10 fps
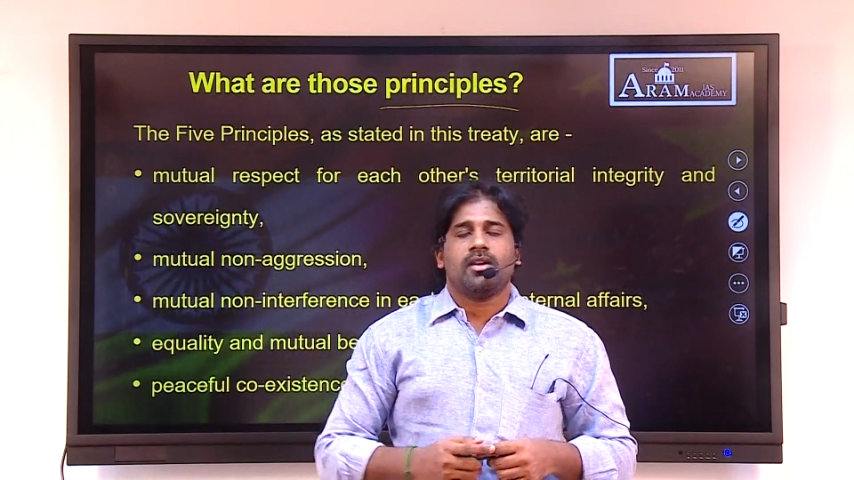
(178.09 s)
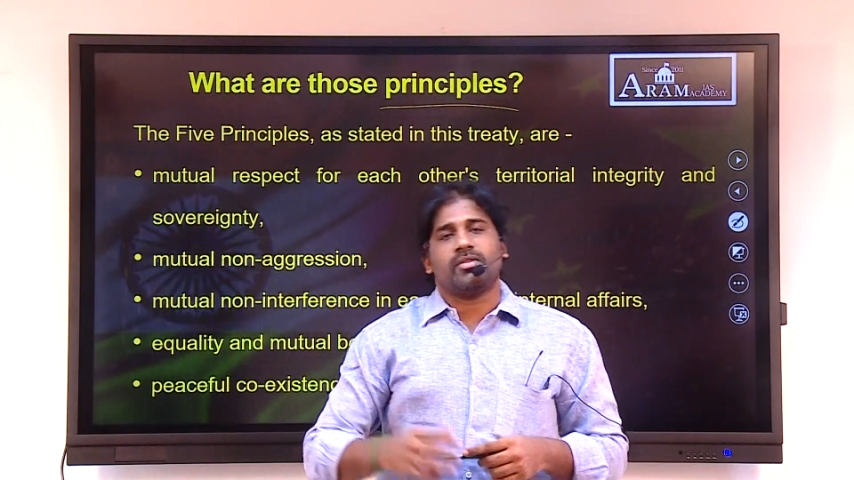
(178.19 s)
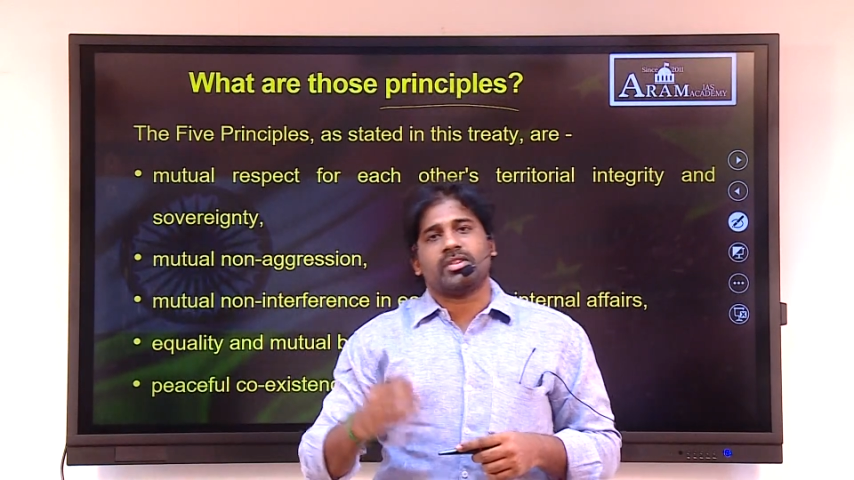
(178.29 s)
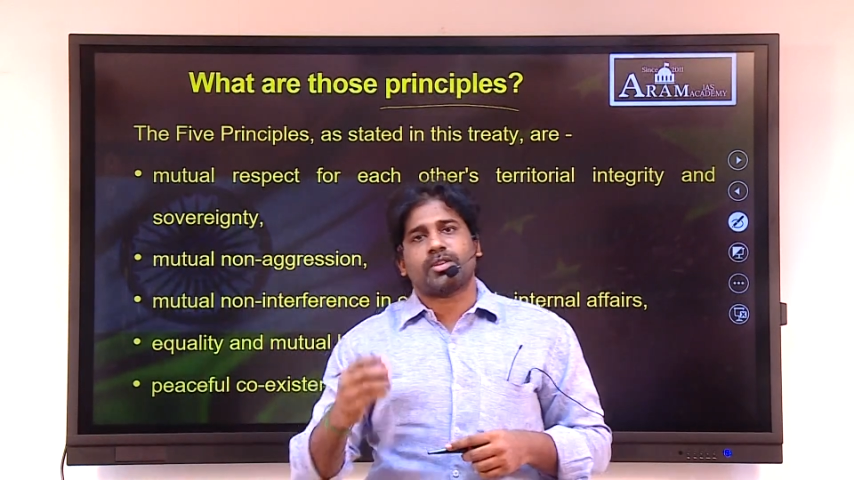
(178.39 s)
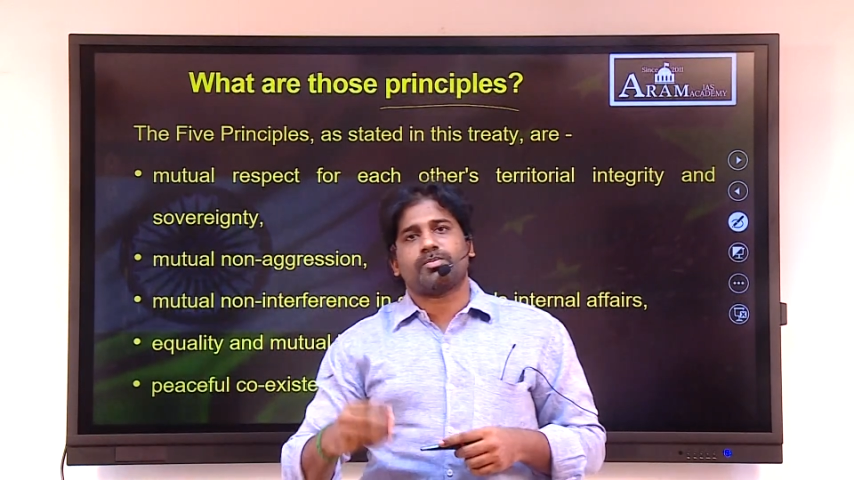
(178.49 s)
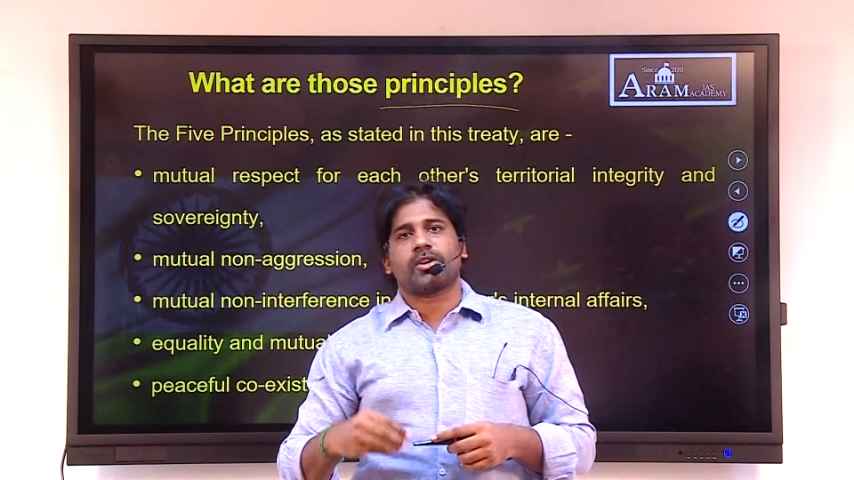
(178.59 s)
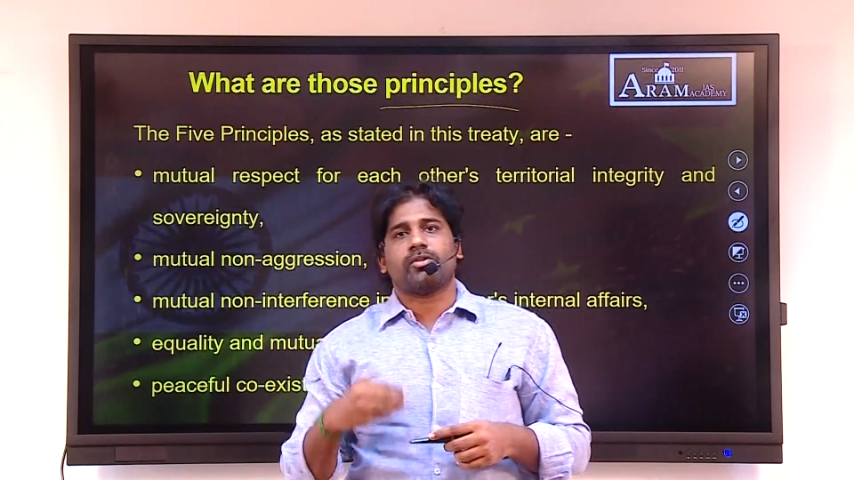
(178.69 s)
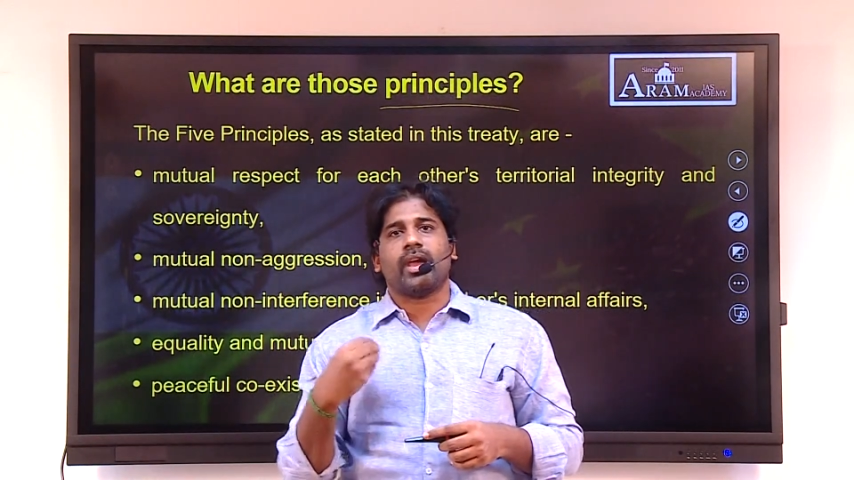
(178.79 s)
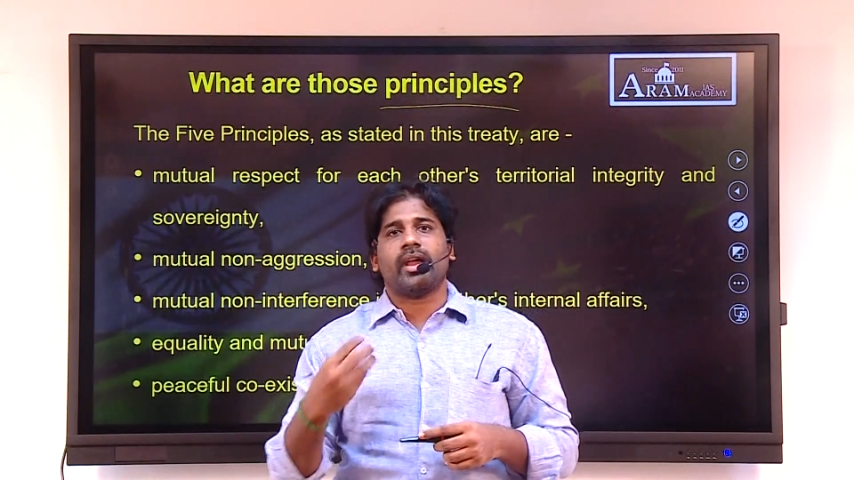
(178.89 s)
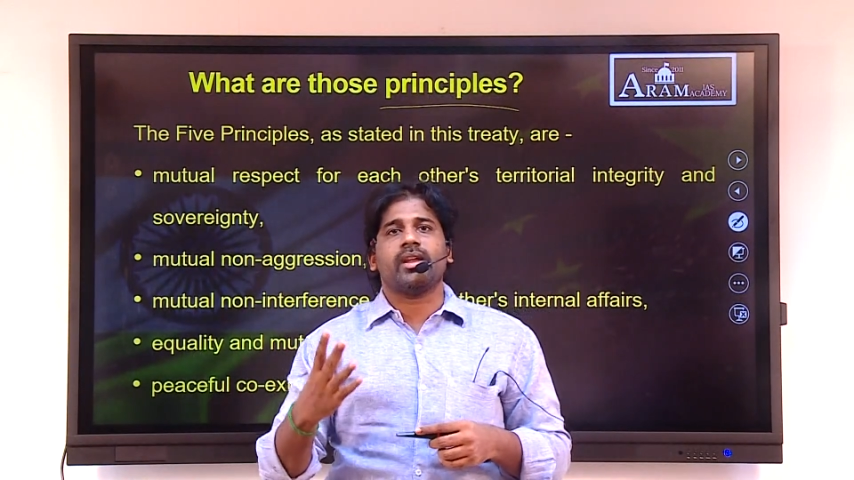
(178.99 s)
with respect
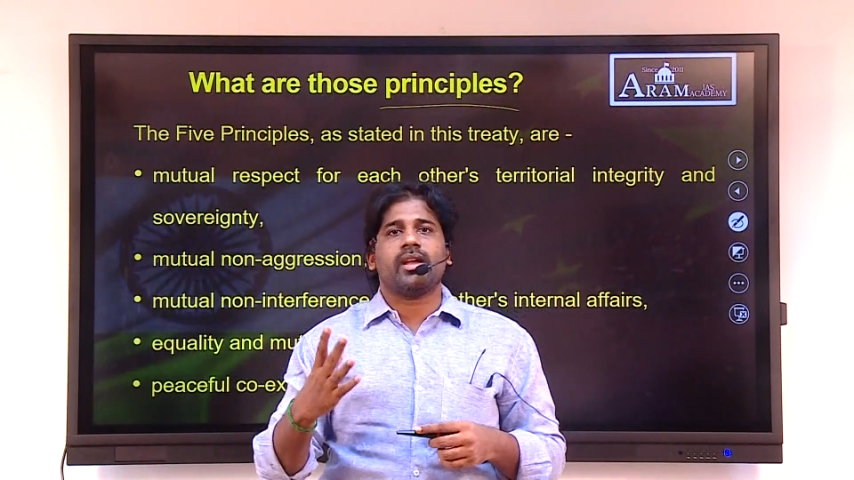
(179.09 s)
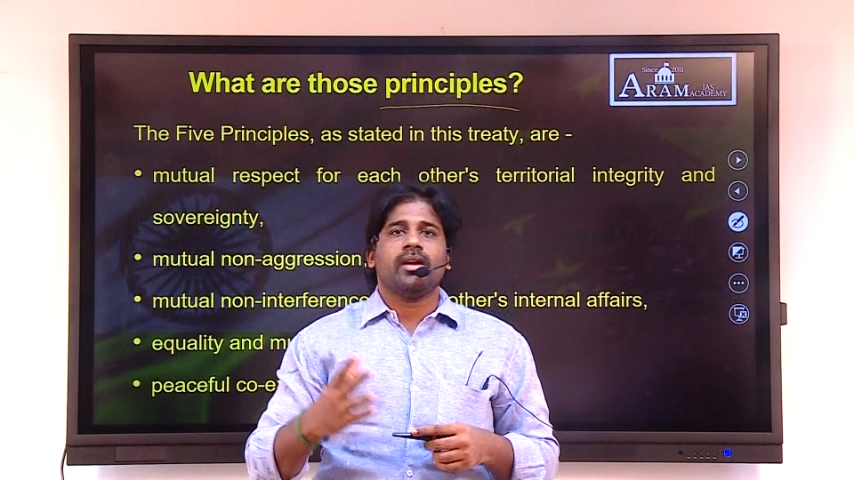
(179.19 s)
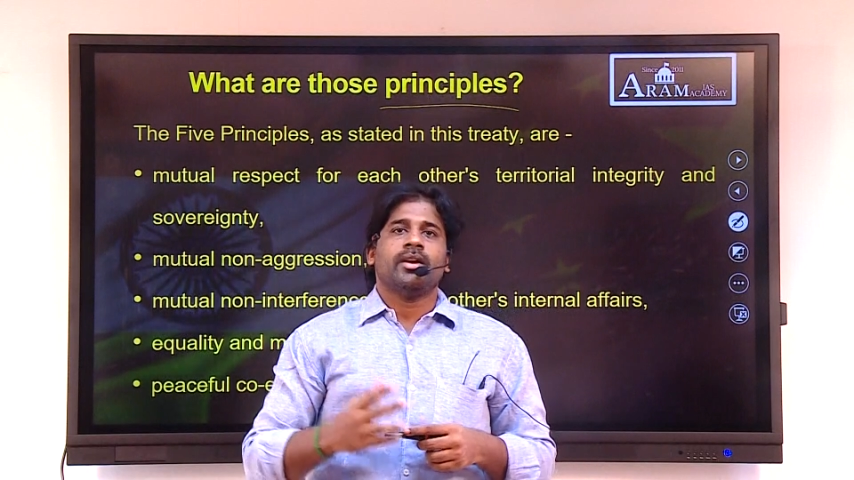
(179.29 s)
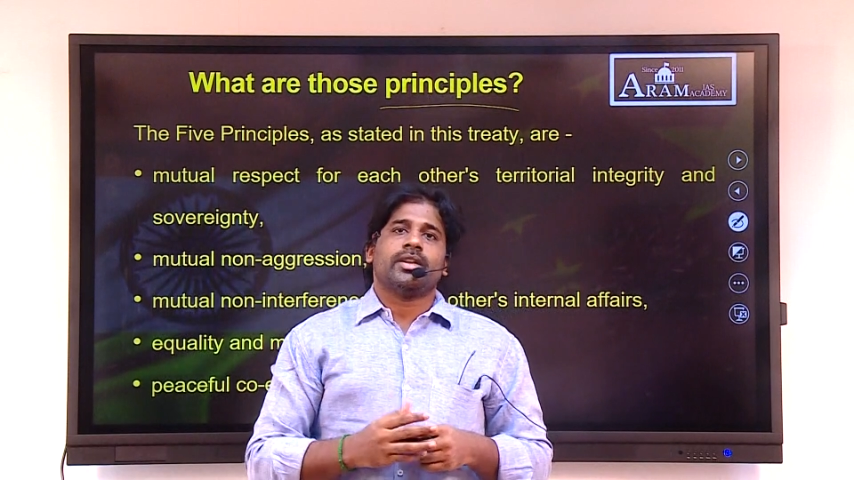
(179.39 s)
to any